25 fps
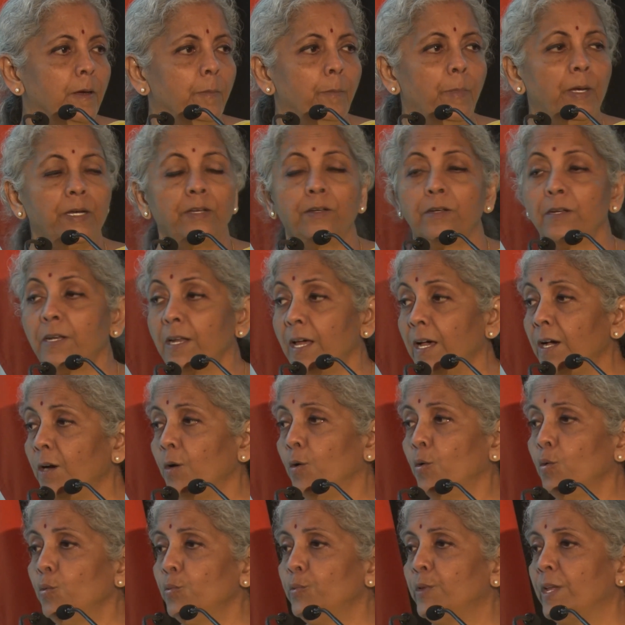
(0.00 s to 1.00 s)
But
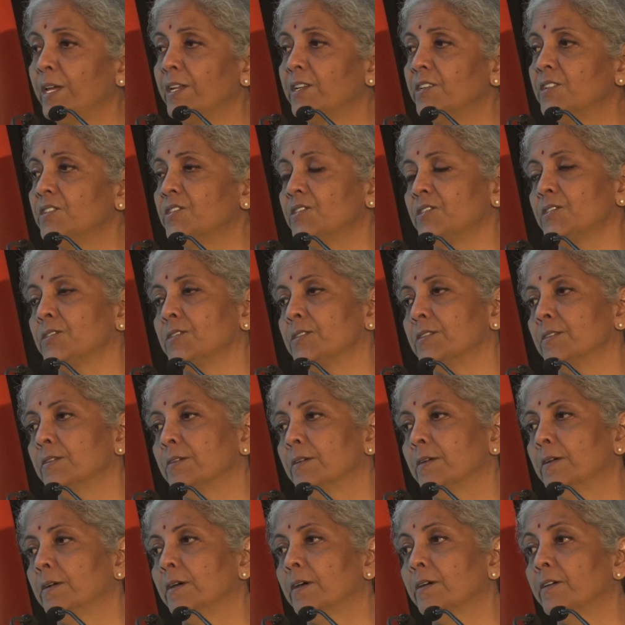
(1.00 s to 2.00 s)
now there is
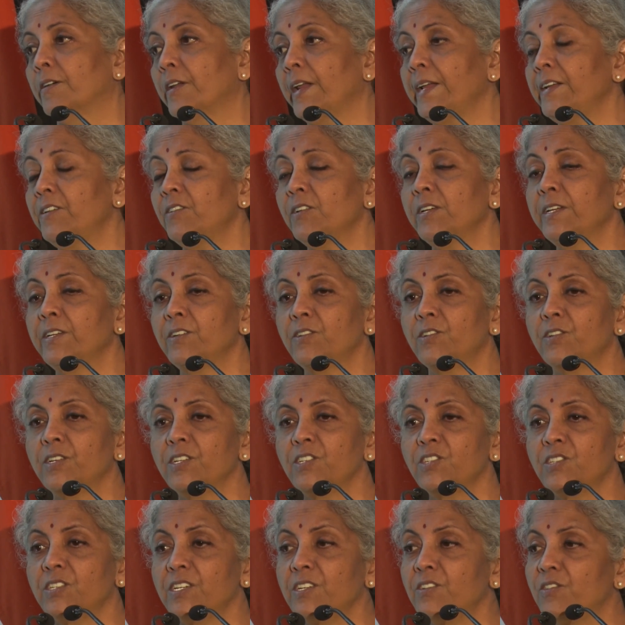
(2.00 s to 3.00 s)
a greater
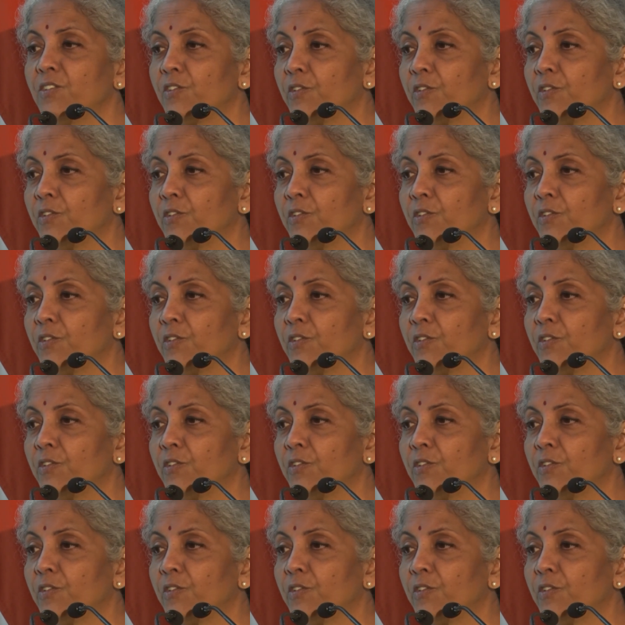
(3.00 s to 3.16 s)
interest in